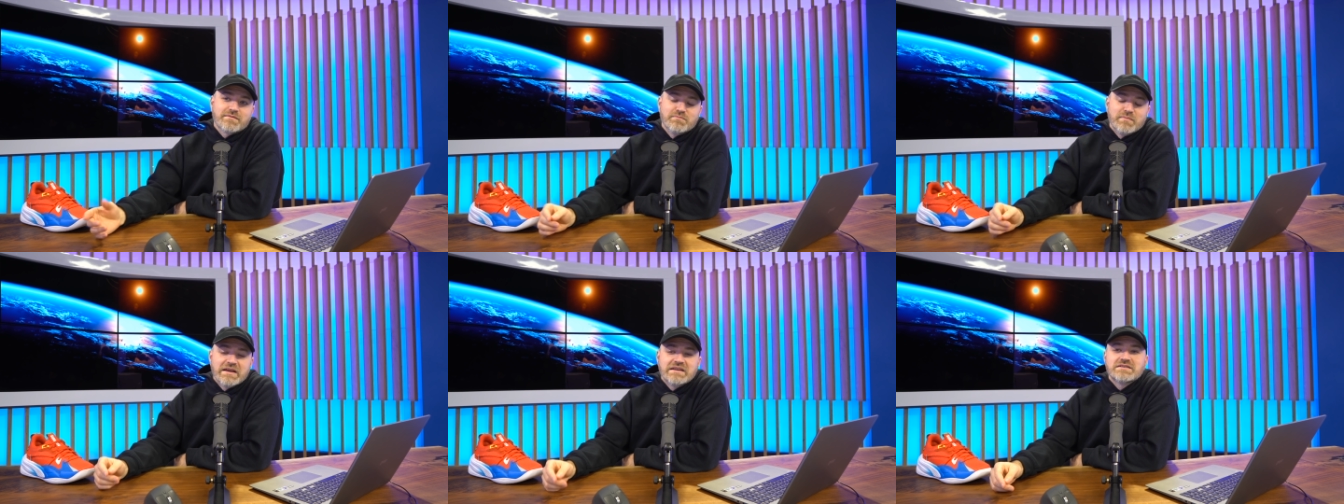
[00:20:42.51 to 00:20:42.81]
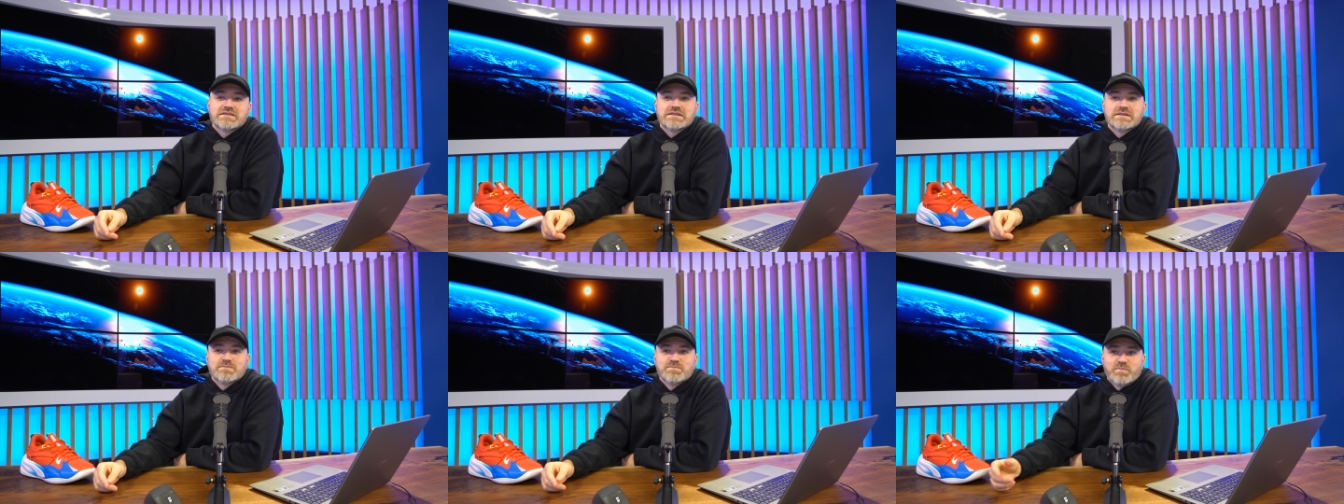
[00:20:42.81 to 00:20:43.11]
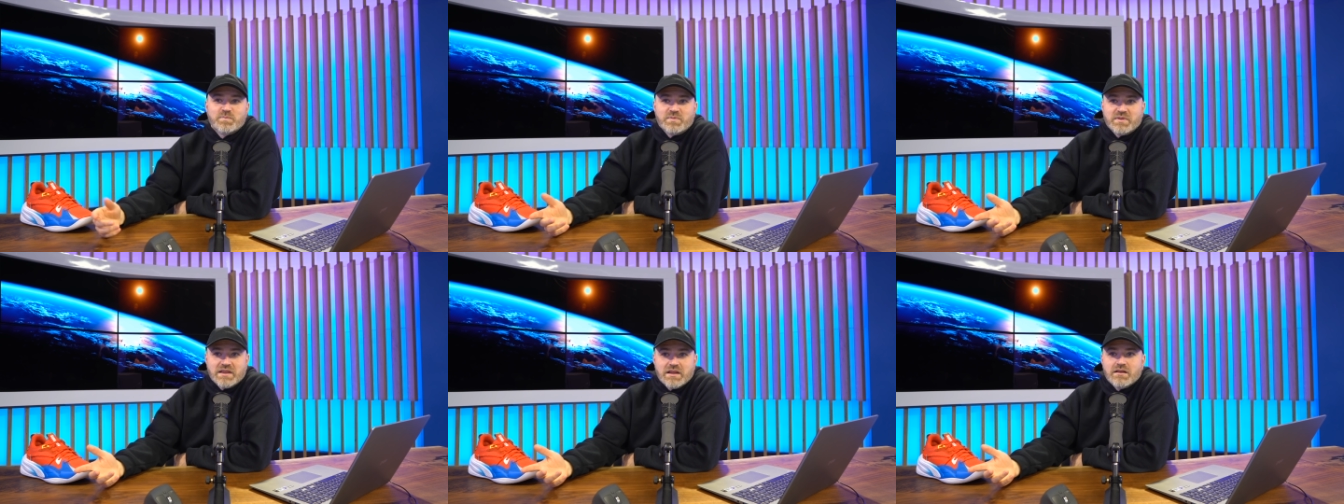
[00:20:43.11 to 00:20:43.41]
makes,
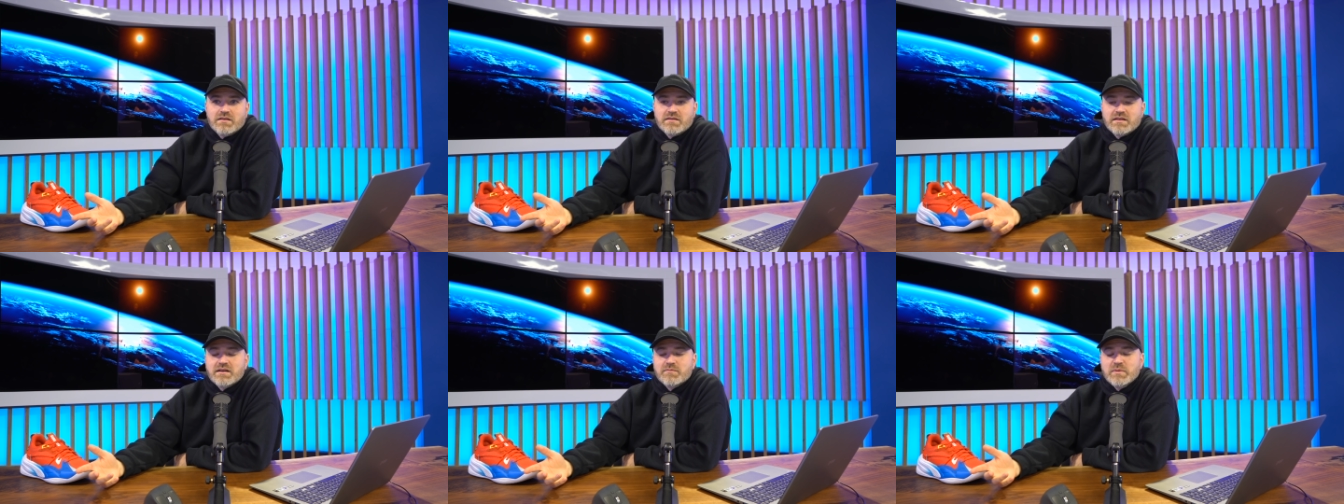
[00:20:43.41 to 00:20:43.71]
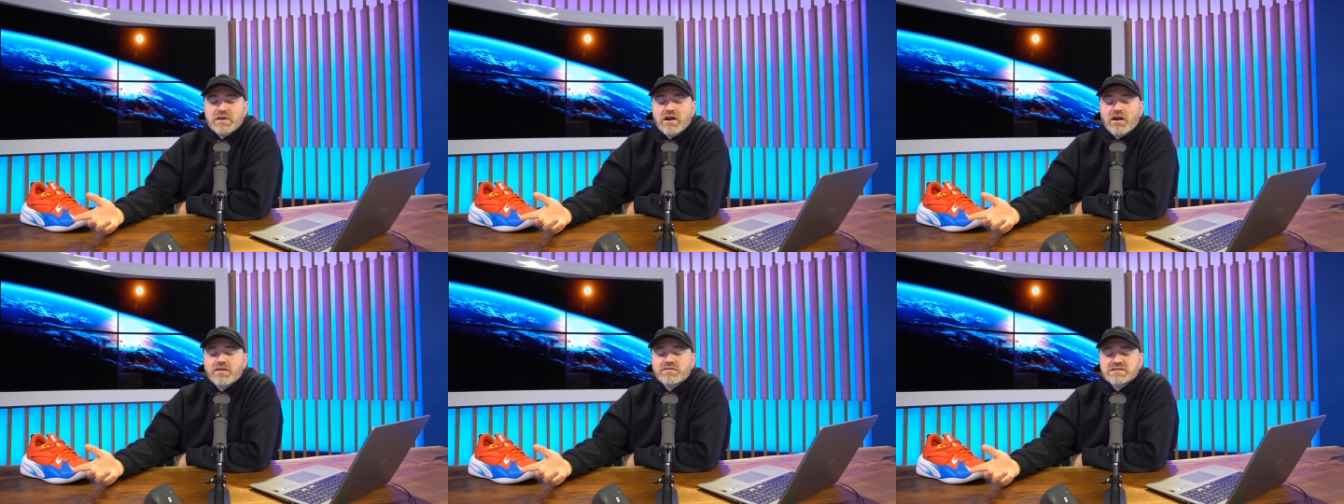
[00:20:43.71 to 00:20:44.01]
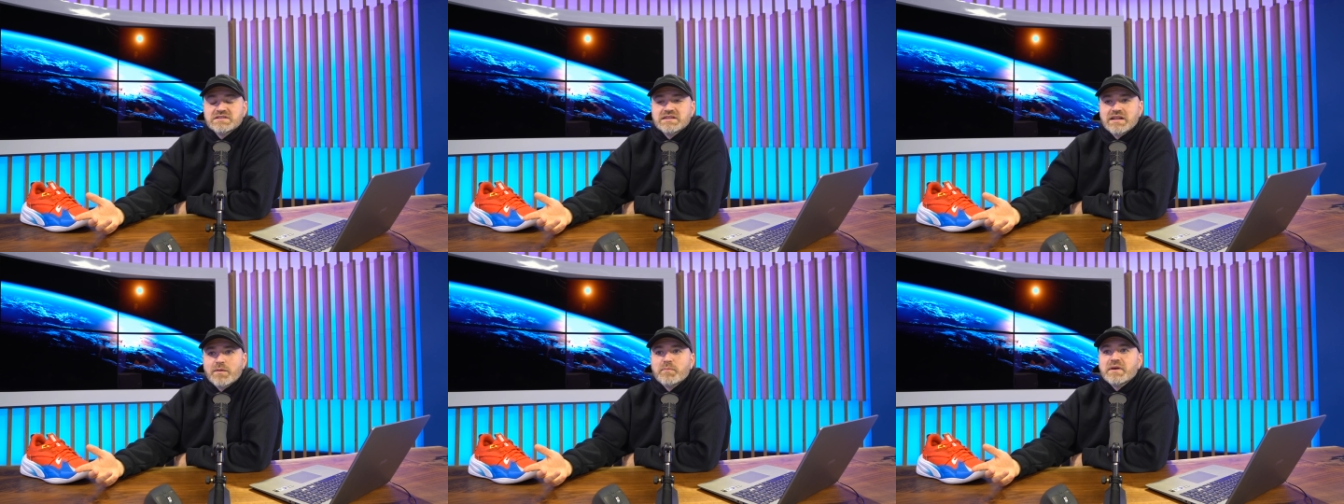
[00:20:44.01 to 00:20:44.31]
I mean,
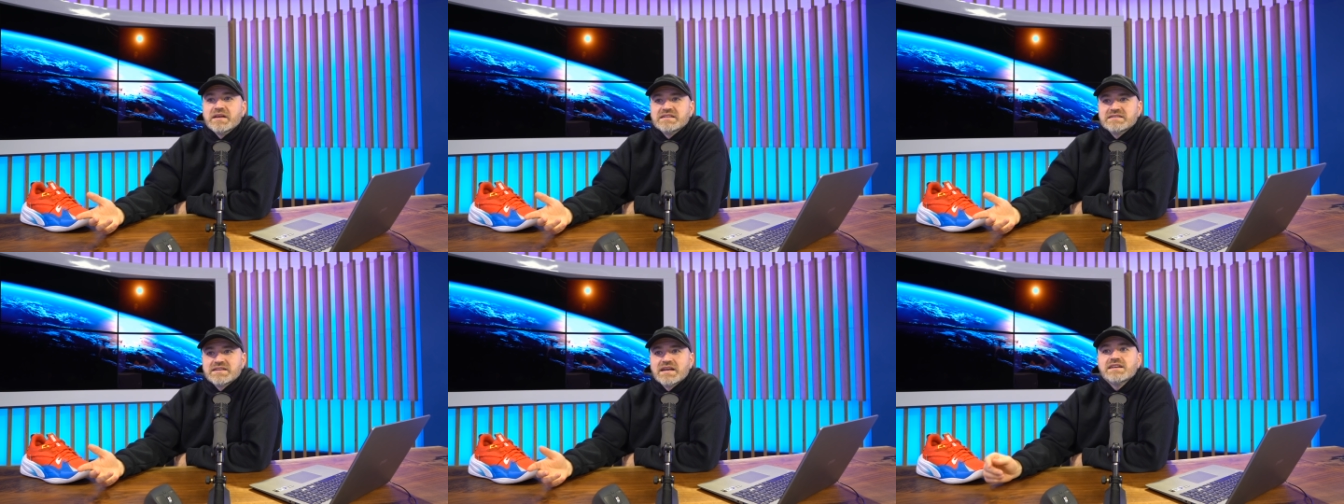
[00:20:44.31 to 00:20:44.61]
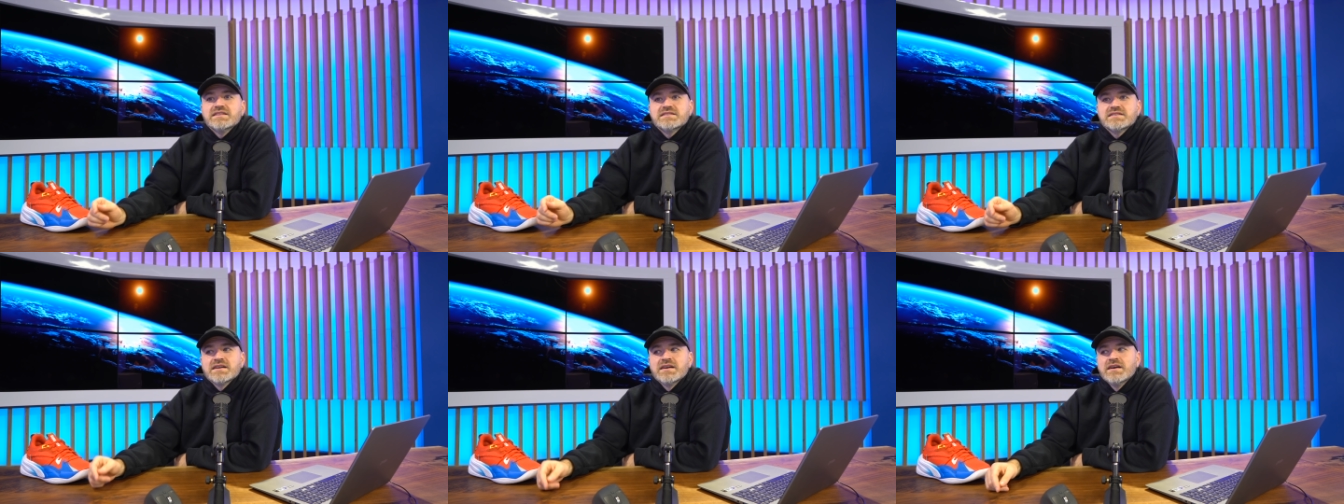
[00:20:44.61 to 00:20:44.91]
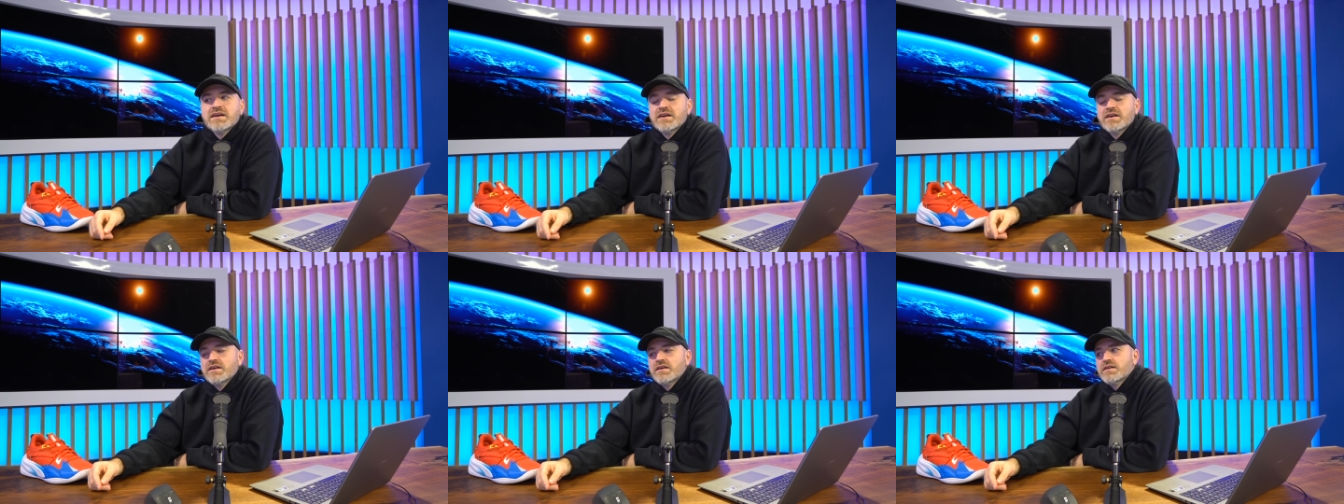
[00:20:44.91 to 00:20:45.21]
obviously that makes sense.
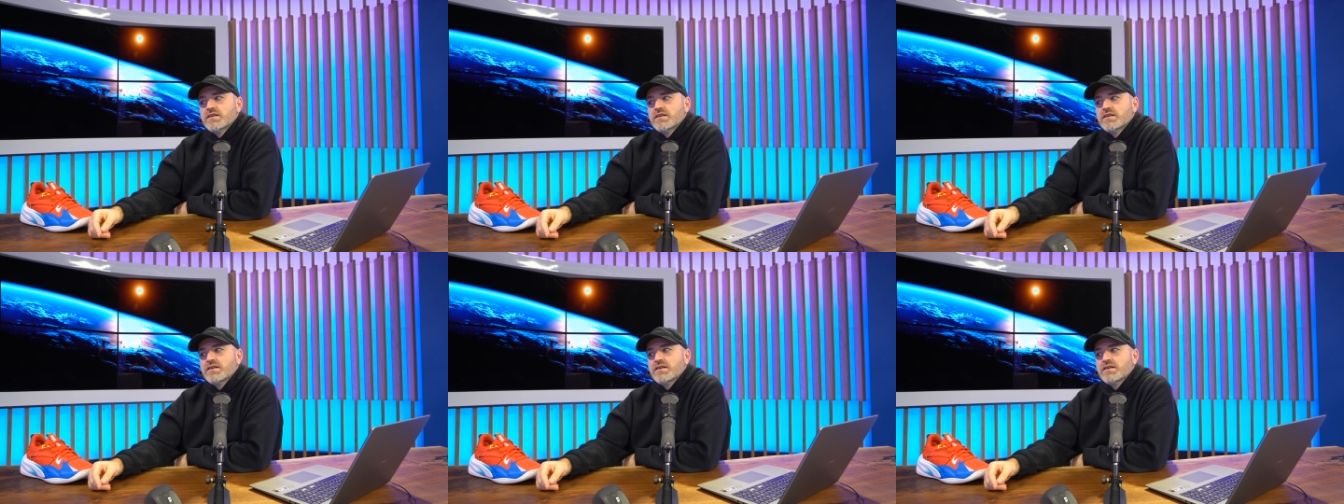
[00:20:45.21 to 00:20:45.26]
Mm-hmm.